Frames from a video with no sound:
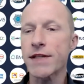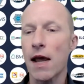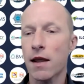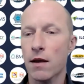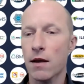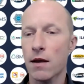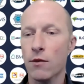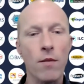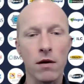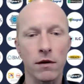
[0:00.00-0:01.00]
sat here, what
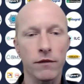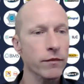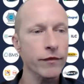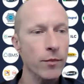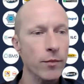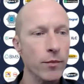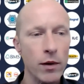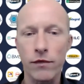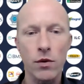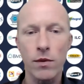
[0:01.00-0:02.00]
I'm hearing from both
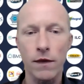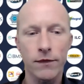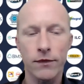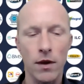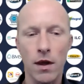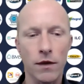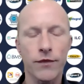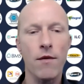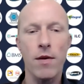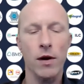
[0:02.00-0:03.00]
of you, it's
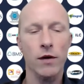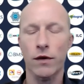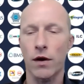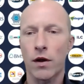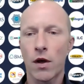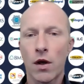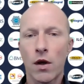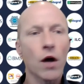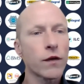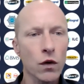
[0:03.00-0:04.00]
very much a
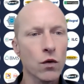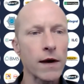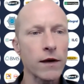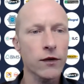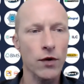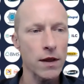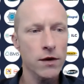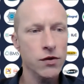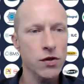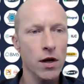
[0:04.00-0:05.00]
two-way street,
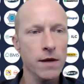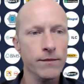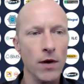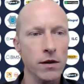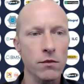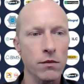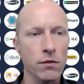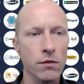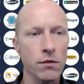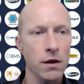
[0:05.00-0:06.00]
this journey. I don't
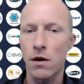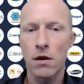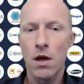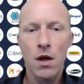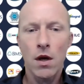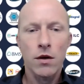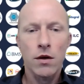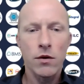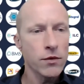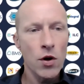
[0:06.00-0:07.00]
think,
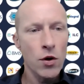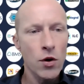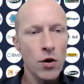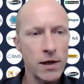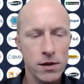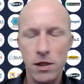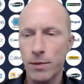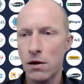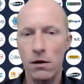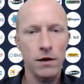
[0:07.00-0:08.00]
nobody's going to
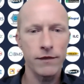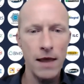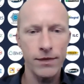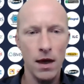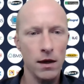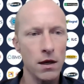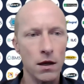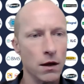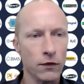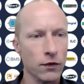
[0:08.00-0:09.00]
be kind of led there
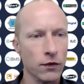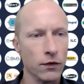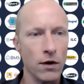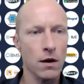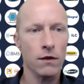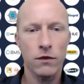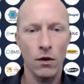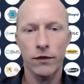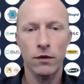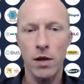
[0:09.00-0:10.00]
kicking and screaming. It's
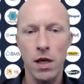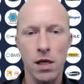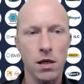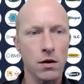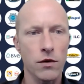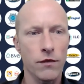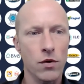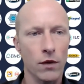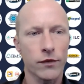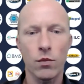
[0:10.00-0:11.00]
got to be, you've
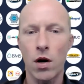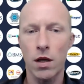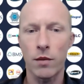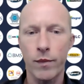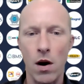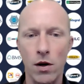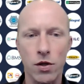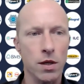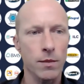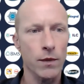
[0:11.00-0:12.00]
got to work in
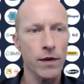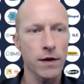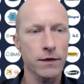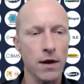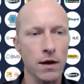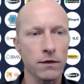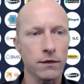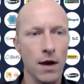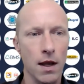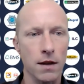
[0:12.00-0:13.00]
partnership on these
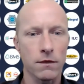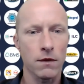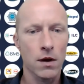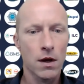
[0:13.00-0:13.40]
things, and